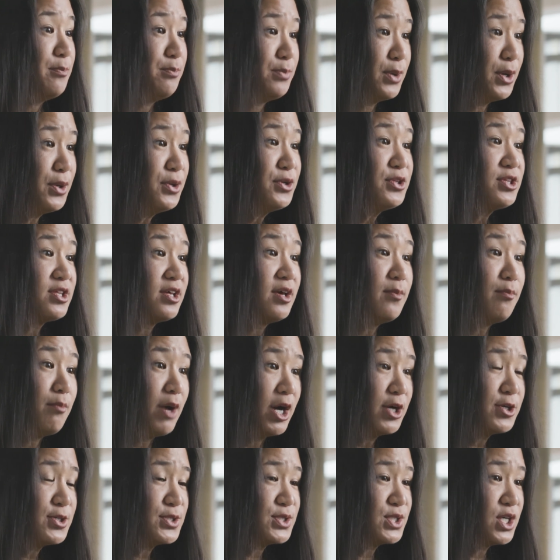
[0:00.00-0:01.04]
both
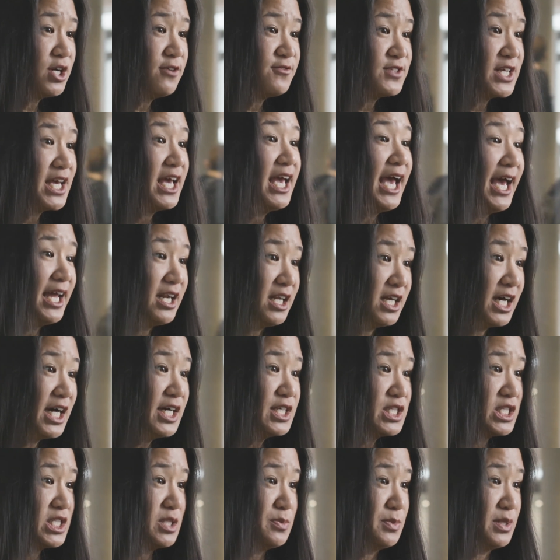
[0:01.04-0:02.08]
Microsoft and
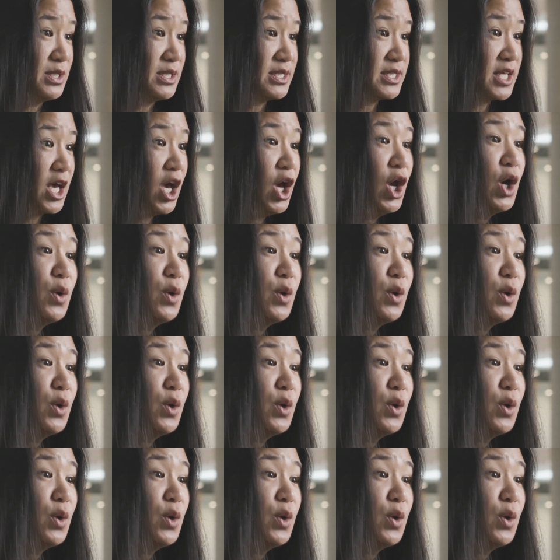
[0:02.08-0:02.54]
customers